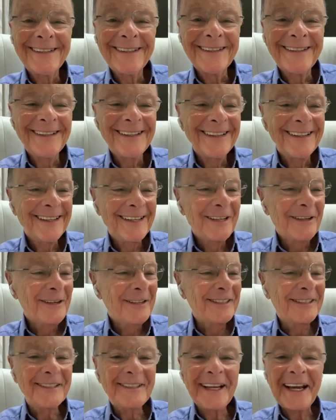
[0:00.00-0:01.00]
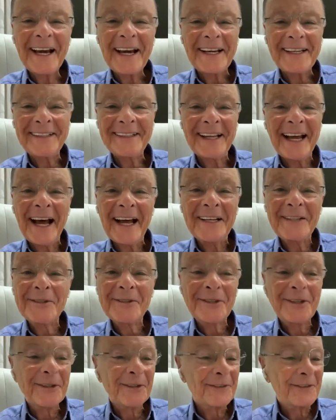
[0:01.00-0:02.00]
to
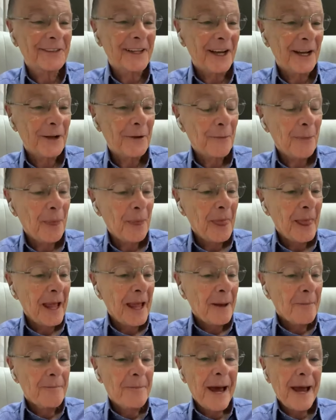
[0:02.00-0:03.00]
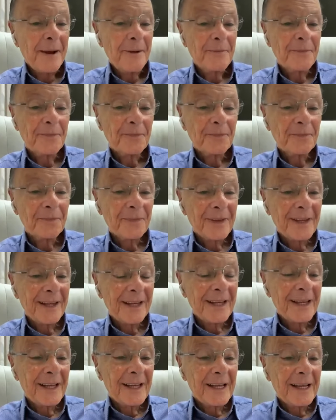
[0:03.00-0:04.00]
externalize what is inside of me.
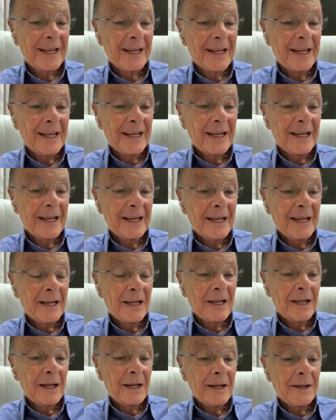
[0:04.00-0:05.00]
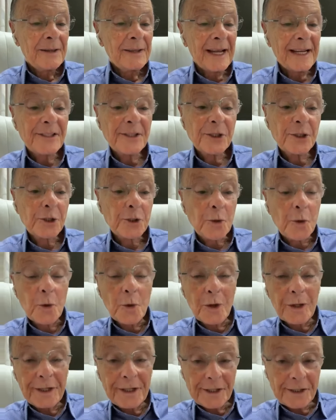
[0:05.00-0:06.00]
Anyway,
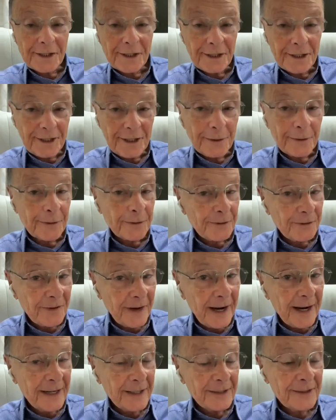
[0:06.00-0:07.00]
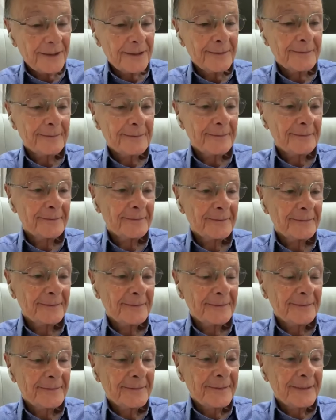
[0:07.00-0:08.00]
concerning God's choices,
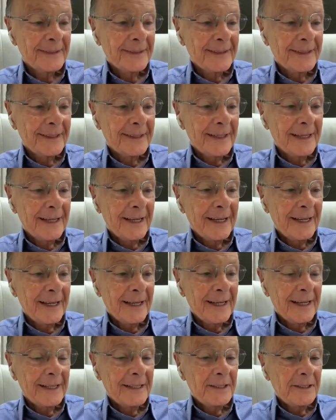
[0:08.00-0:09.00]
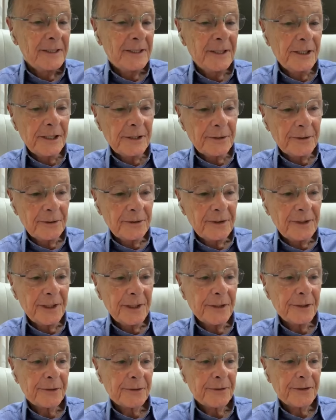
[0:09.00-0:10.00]
the
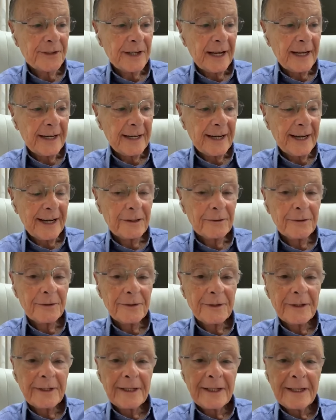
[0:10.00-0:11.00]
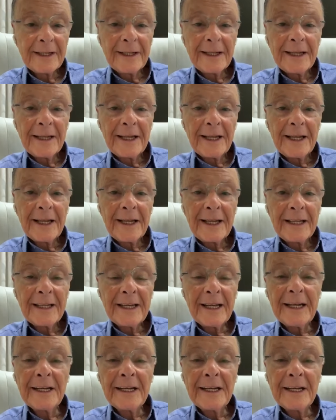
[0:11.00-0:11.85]
holy text says that